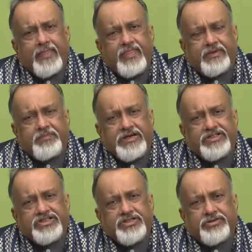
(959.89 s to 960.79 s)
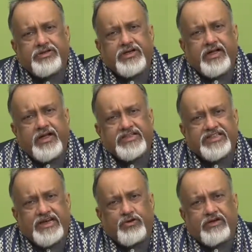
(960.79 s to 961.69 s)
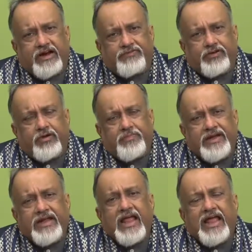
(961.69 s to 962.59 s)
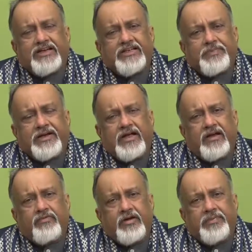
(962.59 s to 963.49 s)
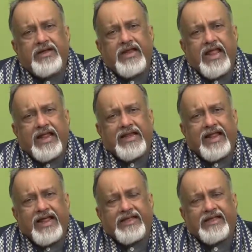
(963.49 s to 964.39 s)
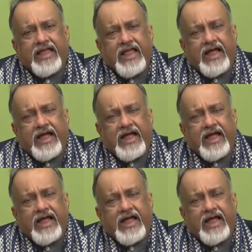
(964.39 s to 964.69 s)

That means a psychographic will be typical, will be like